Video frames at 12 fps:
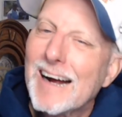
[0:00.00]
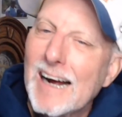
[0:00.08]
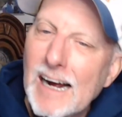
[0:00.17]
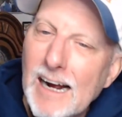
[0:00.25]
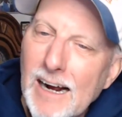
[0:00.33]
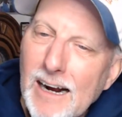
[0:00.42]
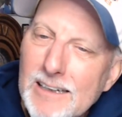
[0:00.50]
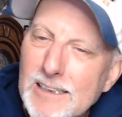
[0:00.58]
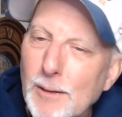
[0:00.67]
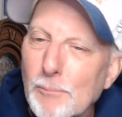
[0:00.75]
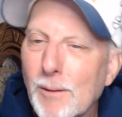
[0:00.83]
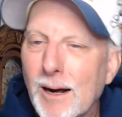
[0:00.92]

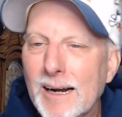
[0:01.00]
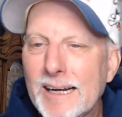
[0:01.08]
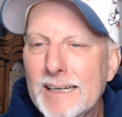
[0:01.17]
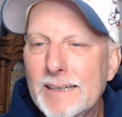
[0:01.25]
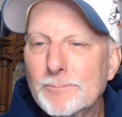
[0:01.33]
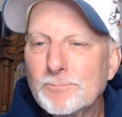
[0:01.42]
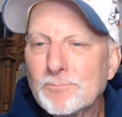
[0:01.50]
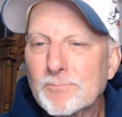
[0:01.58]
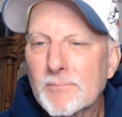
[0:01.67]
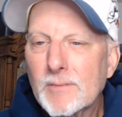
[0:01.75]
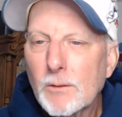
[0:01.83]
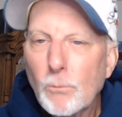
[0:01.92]
Kamani,
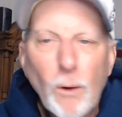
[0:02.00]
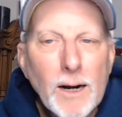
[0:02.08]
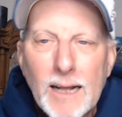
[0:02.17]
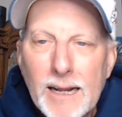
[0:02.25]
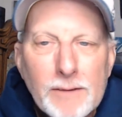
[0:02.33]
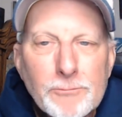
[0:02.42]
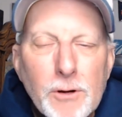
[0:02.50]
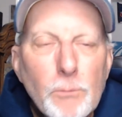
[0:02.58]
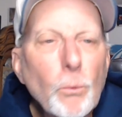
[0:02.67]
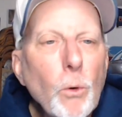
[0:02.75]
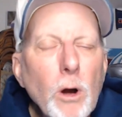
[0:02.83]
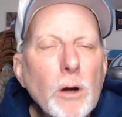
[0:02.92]
why not? If it
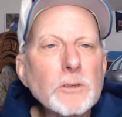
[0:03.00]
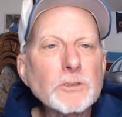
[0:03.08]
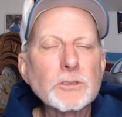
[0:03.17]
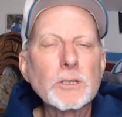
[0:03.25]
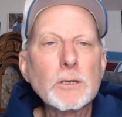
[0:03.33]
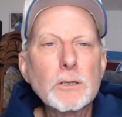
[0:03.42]
works,